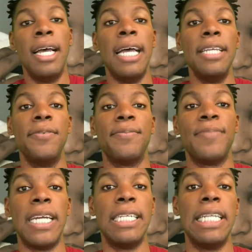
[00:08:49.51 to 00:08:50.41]
Anyway,
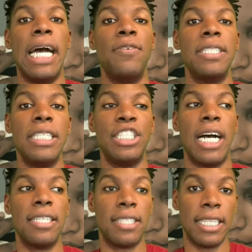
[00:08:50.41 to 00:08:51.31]
now we see
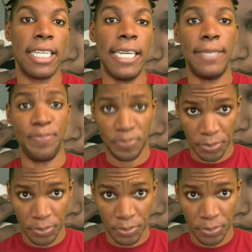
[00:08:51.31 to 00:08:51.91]
Joseline again